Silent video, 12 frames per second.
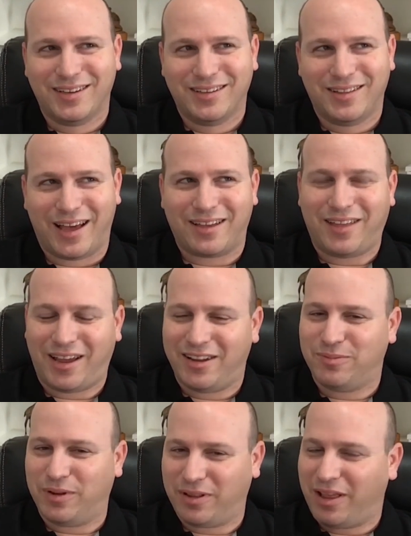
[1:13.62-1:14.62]
that
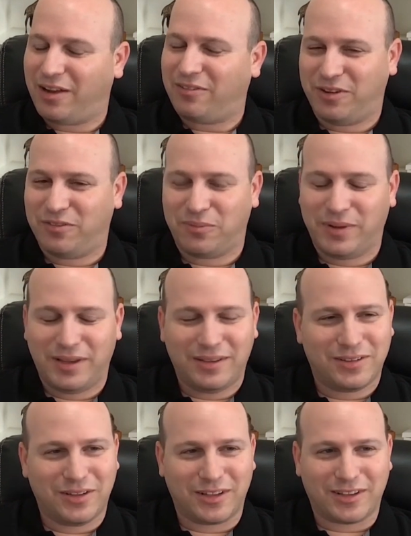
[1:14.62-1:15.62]
has been a lot of fun for me.
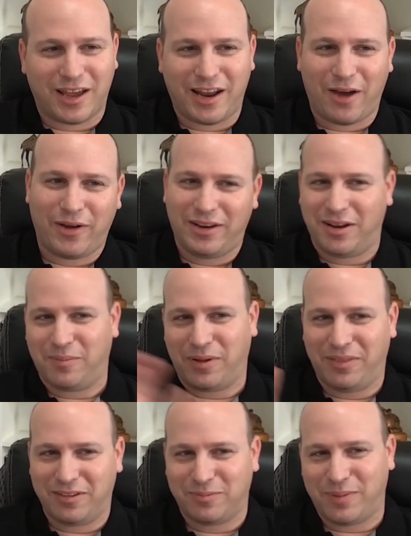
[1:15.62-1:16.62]
So that's kind of how I ended up
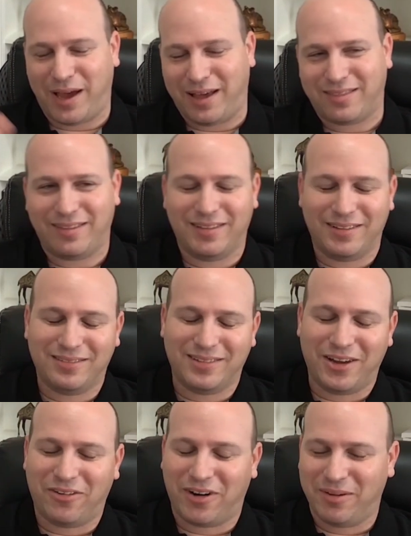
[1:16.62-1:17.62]
on this path
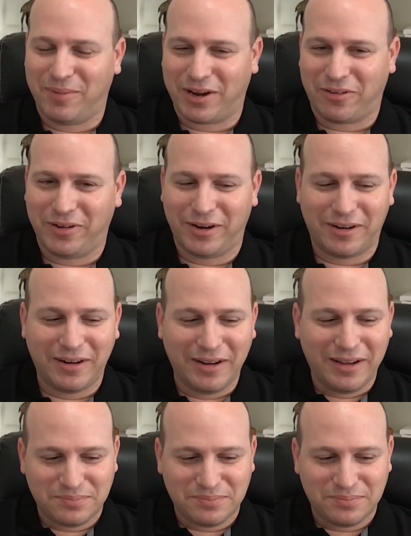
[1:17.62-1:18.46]
later on in my career.